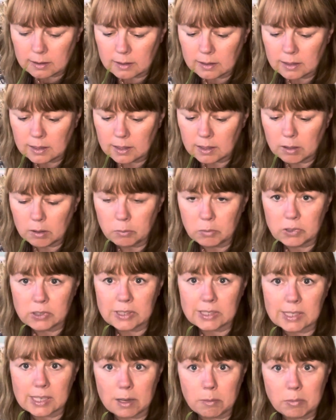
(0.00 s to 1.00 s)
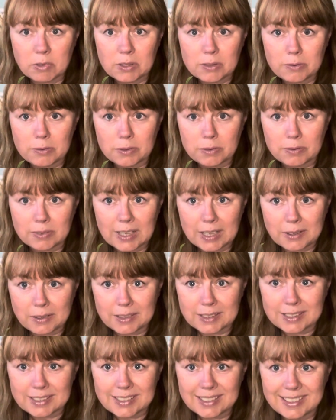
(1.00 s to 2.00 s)
And we'll just get beautiful
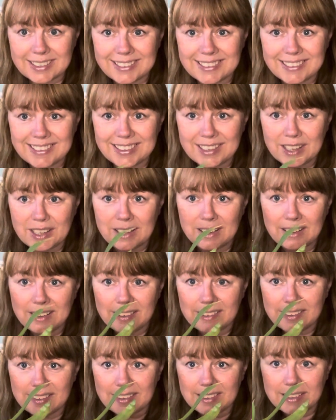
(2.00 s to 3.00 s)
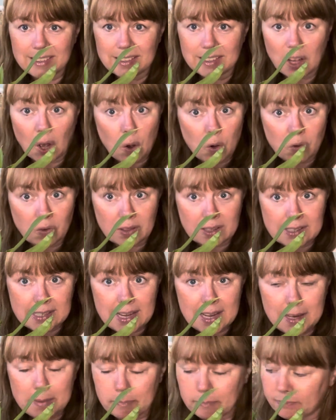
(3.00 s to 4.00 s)
flowers all the
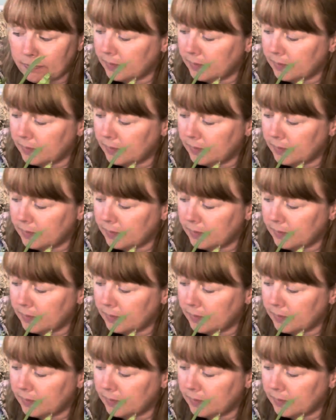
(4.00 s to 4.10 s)
time.